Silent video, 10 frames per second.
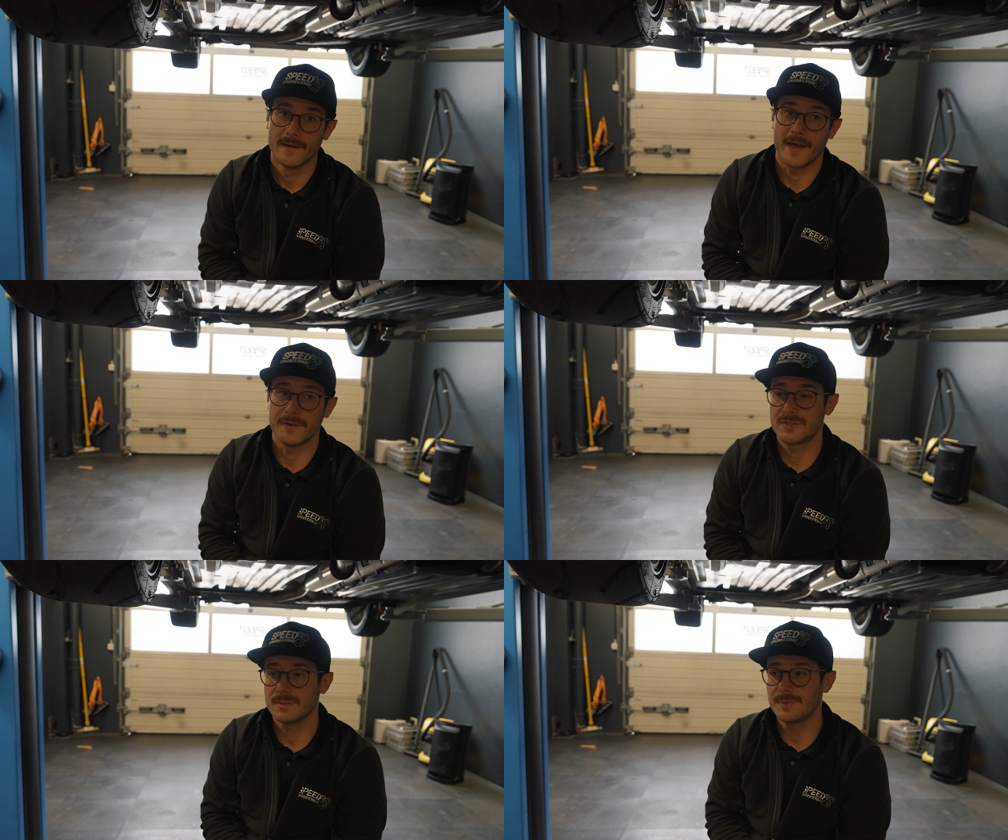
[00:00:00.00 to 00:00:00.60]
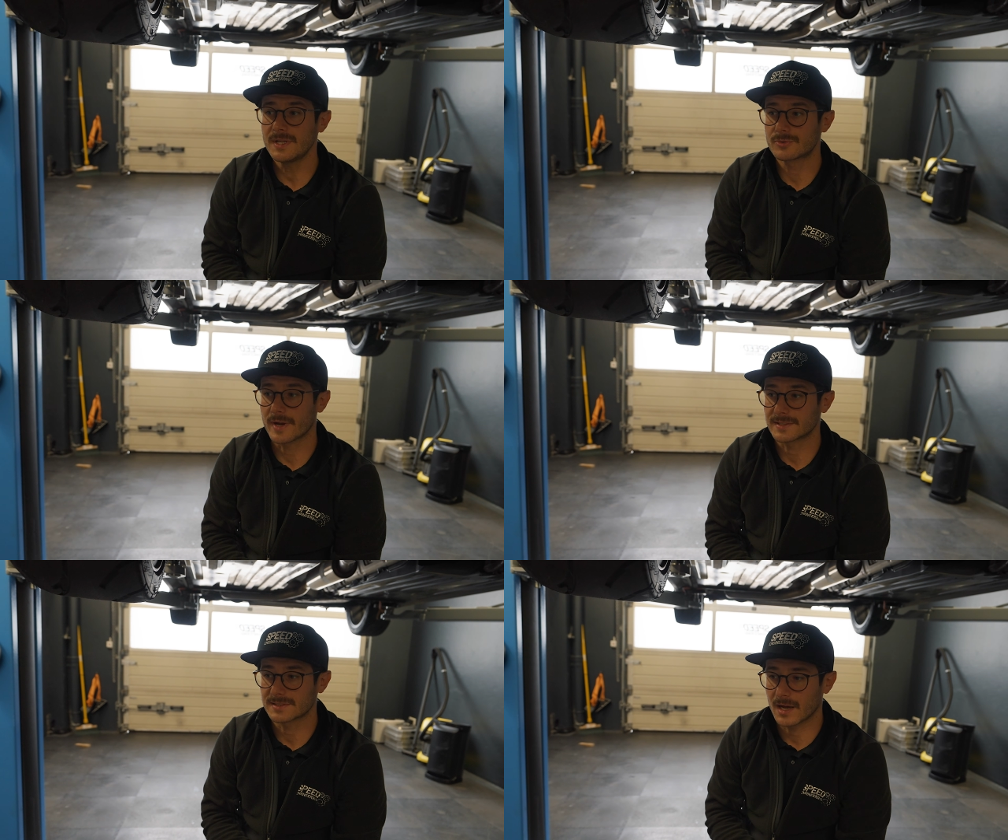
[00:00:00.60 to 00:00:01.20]
and GP
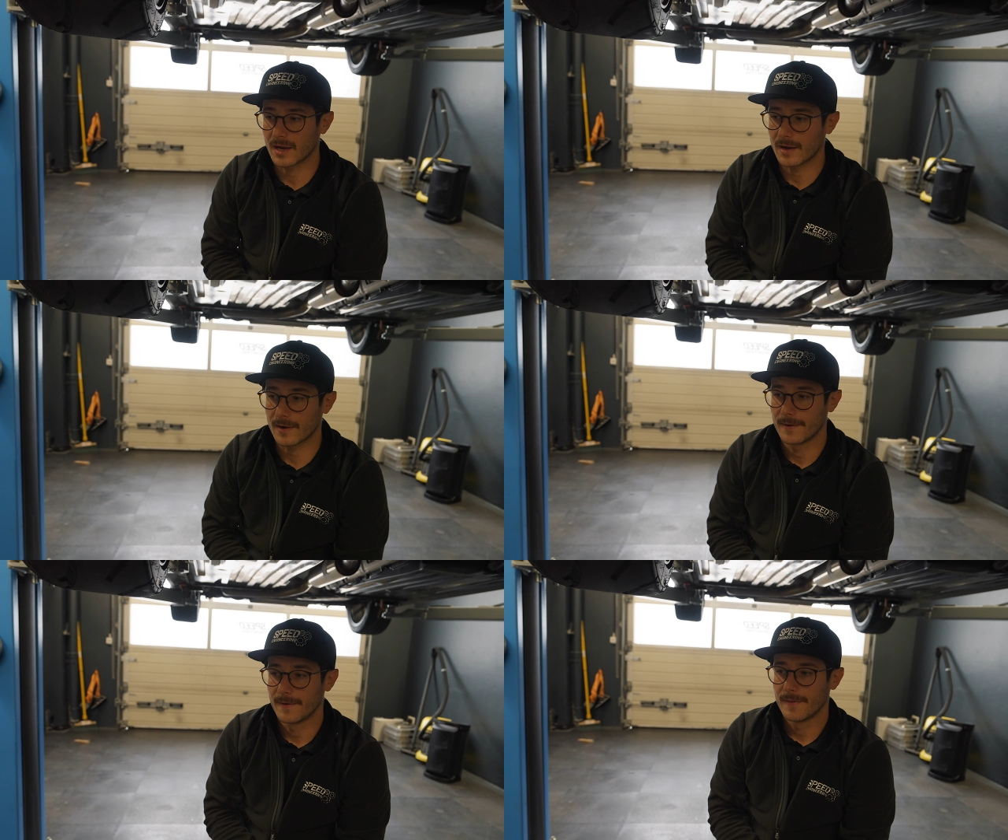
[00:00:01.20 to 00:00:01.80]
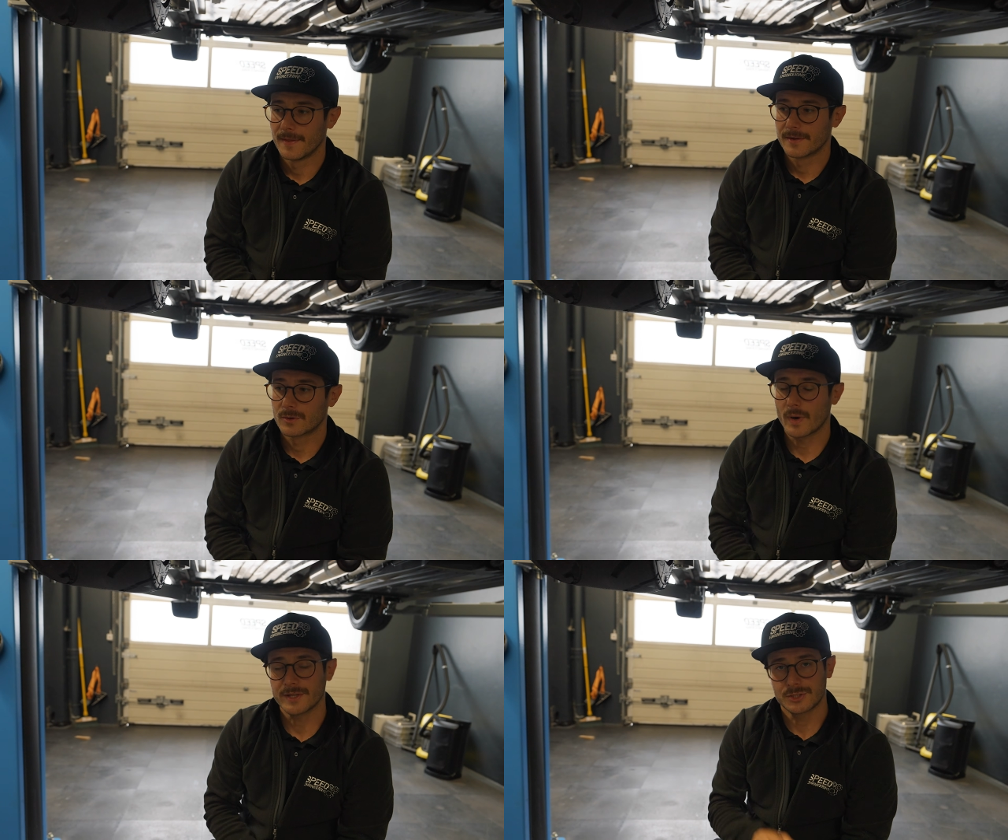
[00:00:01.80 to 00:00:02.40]
tracks are
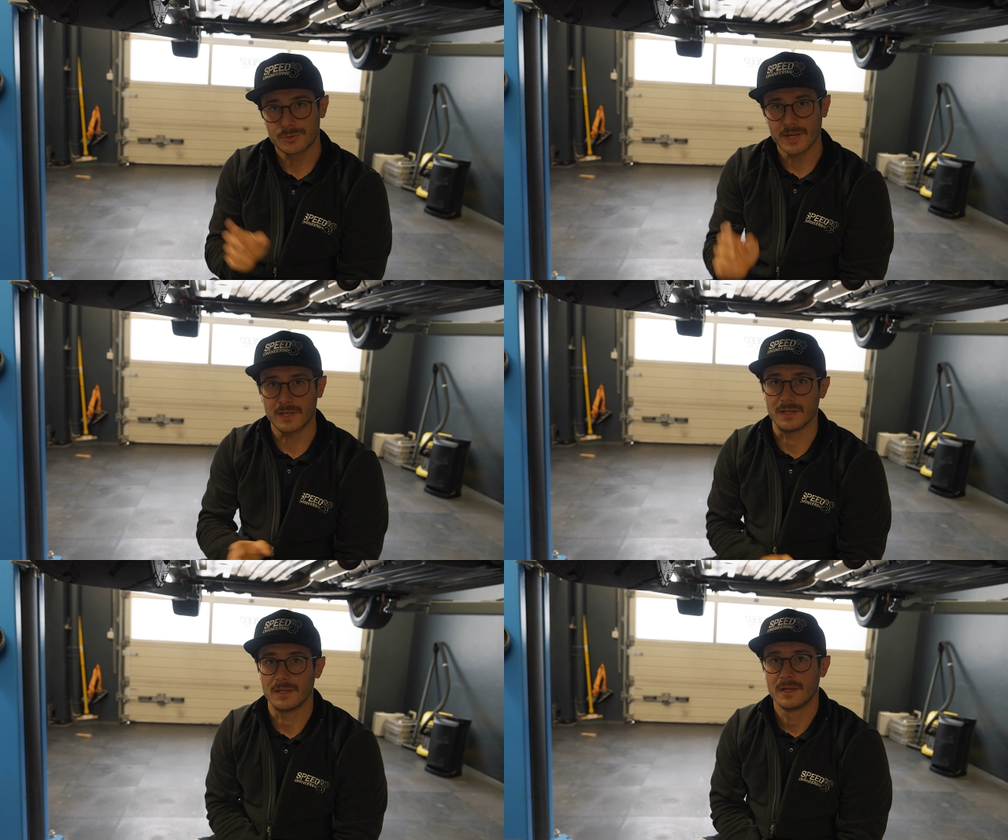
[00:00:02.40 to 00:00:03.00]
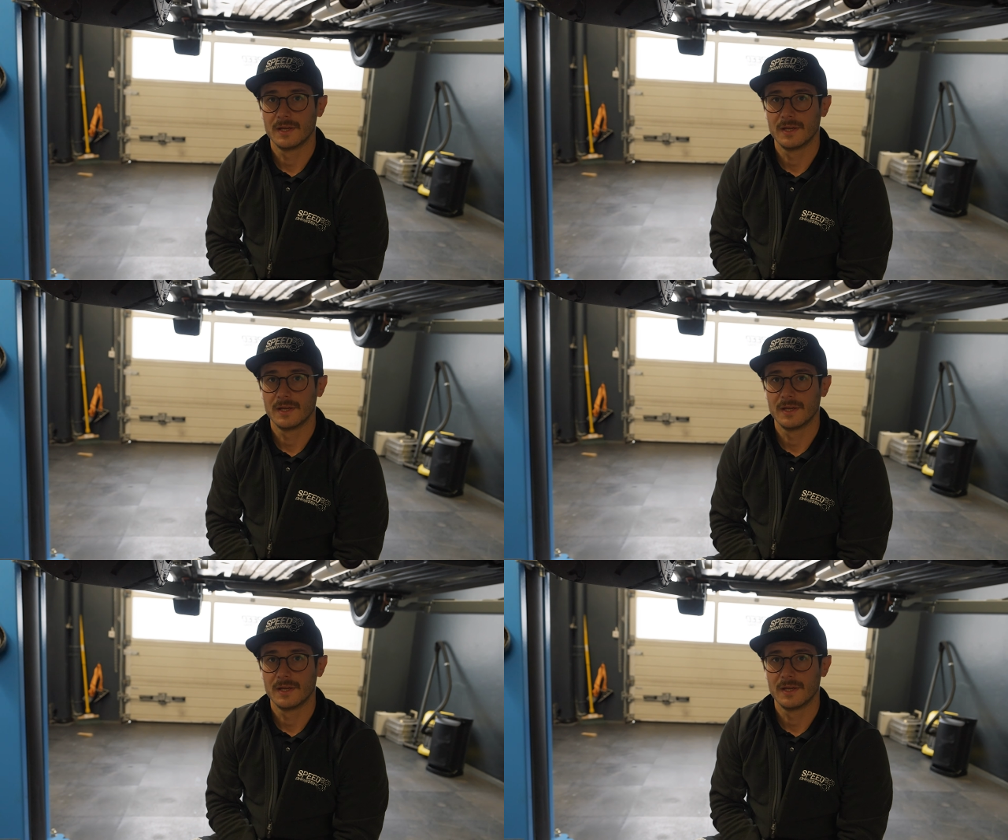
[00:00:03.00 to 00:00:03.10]
quite tricky,